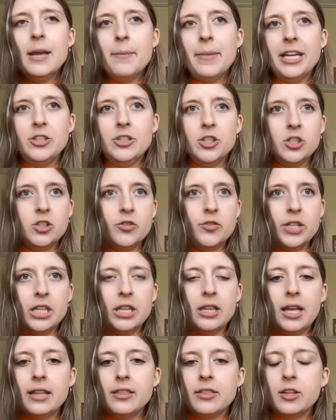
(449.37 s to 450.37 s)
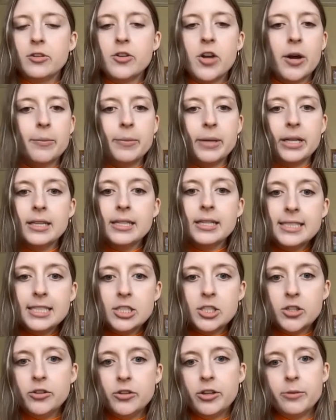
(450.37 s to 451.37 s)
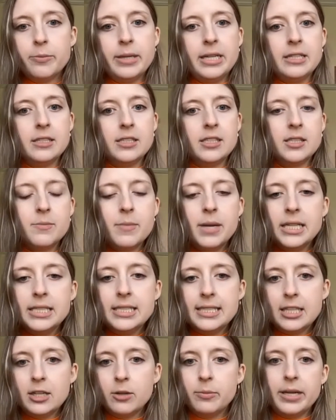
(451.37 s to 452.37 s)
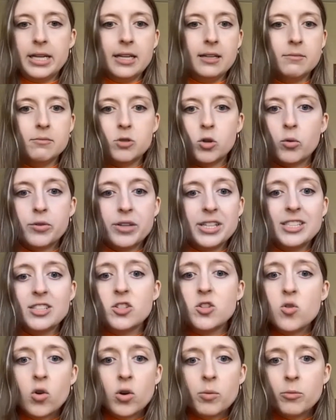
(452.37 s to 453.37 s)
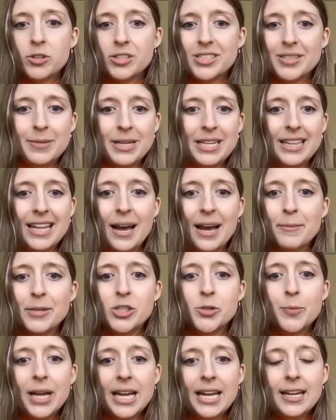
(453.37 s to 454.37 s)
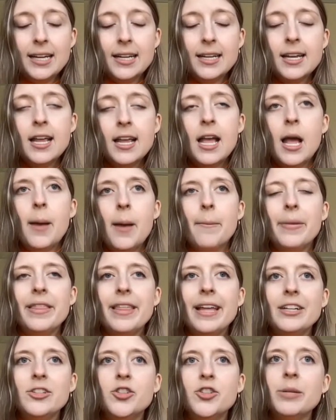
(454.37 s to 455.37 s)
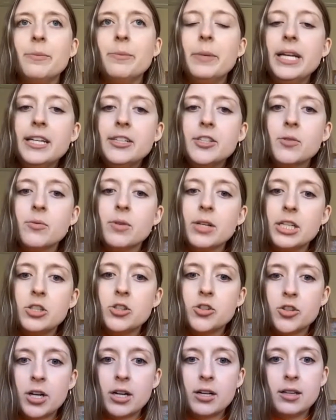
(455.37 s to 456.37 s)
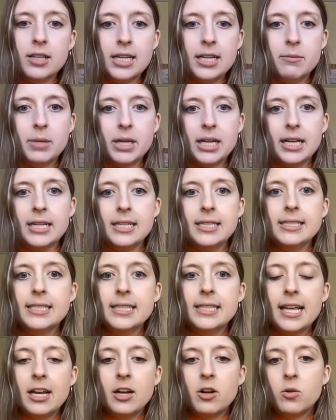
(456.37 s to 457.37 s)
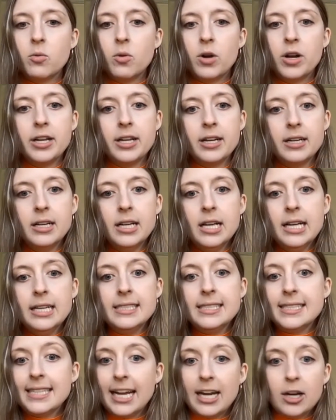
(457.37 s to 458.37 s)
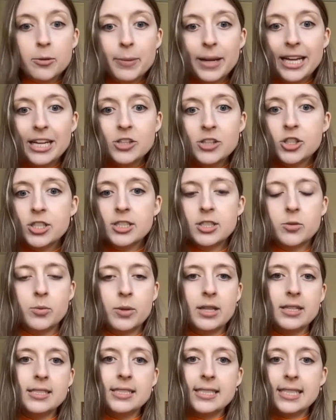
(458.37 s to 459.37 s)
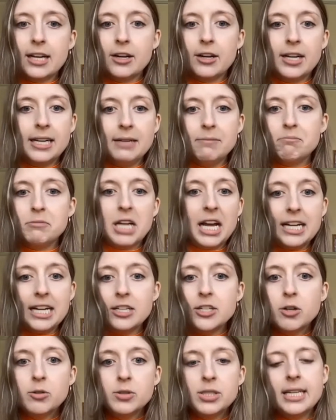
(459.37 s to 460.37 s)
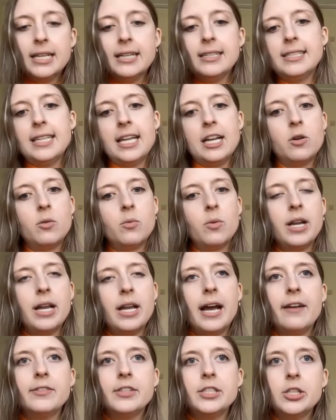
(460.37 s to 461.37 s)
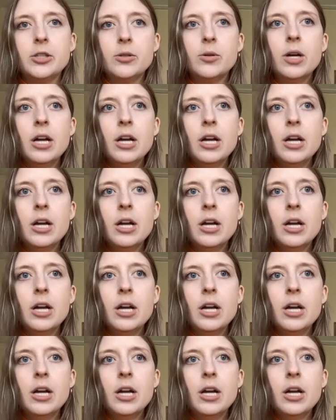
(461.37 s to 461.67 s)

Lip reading: patients feel that they're not being listened to, they're being dismissed, they're being told it's normal to be in that much pain. But then GPs are really struggling because they don't want to scare patients with a scary diagnosis. They don't want to have to